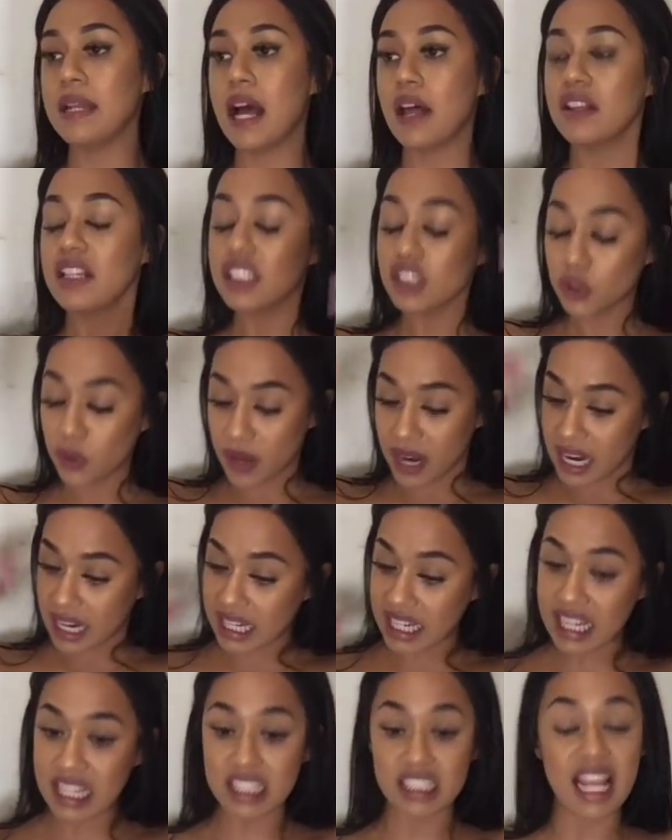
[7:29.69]
Now, this
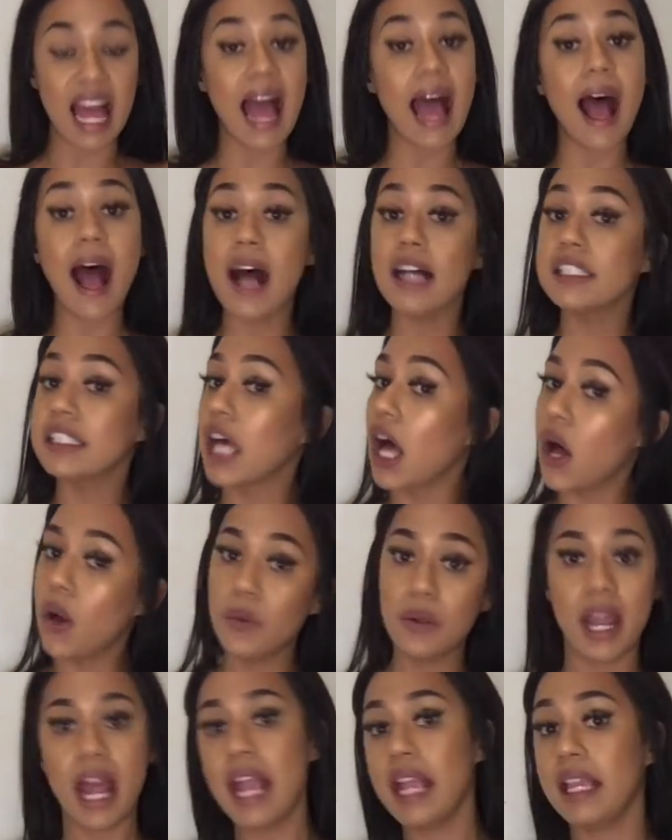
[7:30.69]
granny is
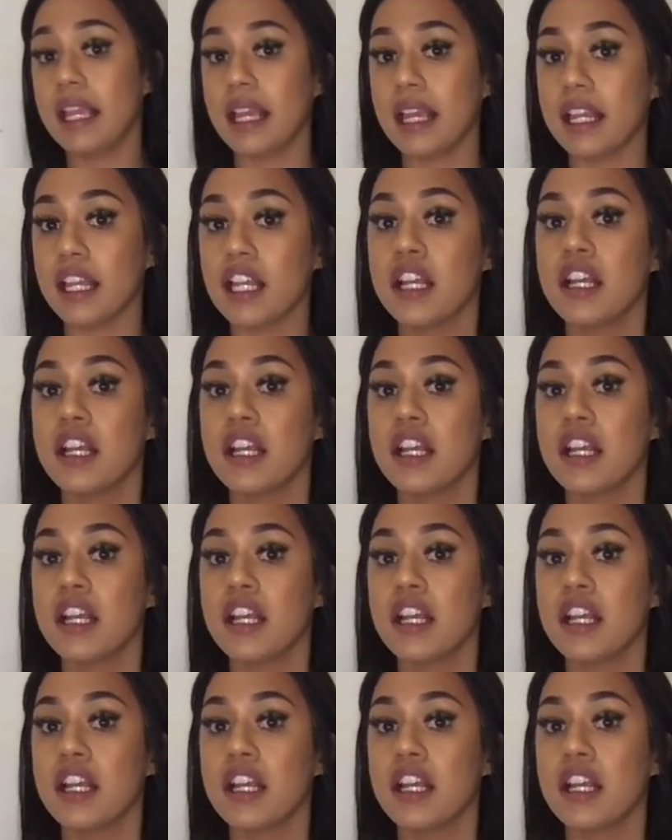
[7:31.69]
asshole naked.